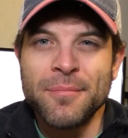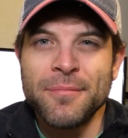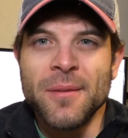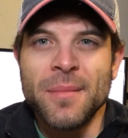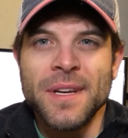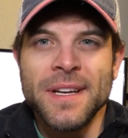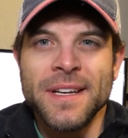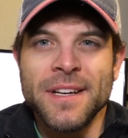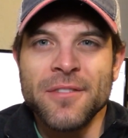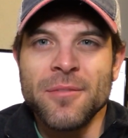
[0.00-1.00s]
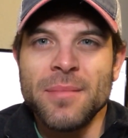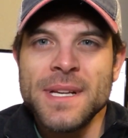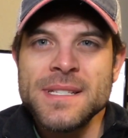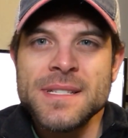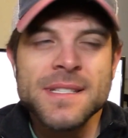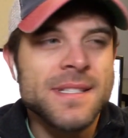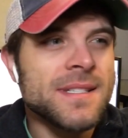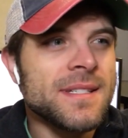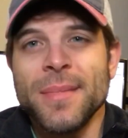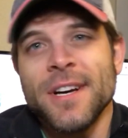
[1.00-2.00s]
I'll be in a different
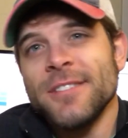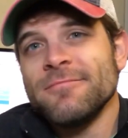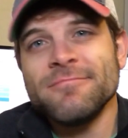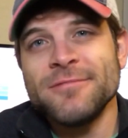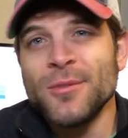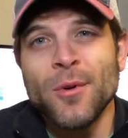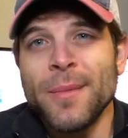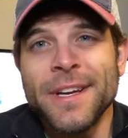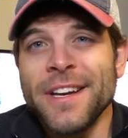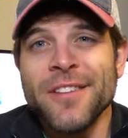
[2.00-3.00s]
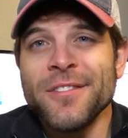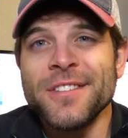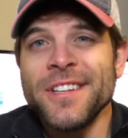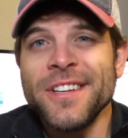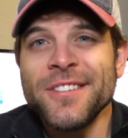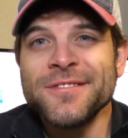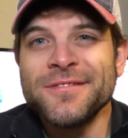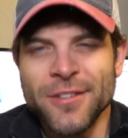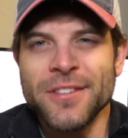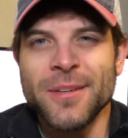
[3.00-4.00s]
place, but won't make any difference to you.
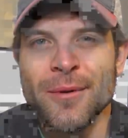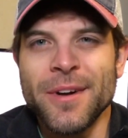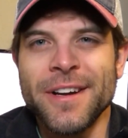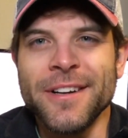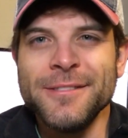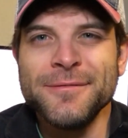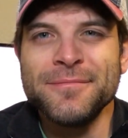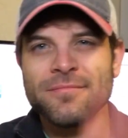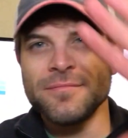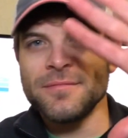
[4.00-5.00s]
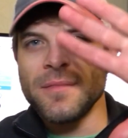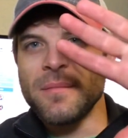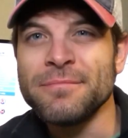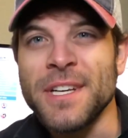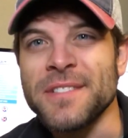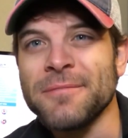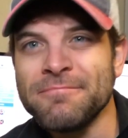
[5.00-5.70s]
You'll see me right here. Peace.